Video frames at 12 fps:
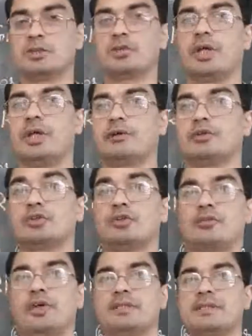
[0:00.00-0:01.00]
So here
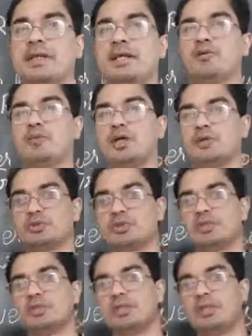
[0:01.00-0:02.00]
also we study about
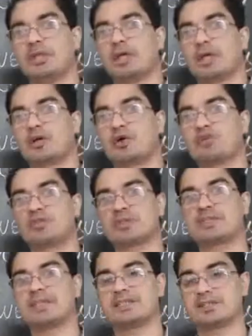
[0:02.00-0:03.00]
a
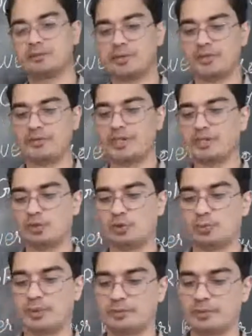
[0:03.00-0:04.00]
conversation between
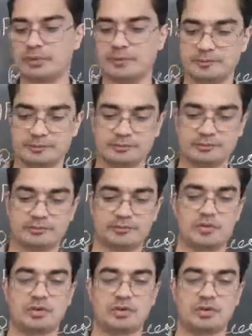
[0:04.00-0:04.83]
two people.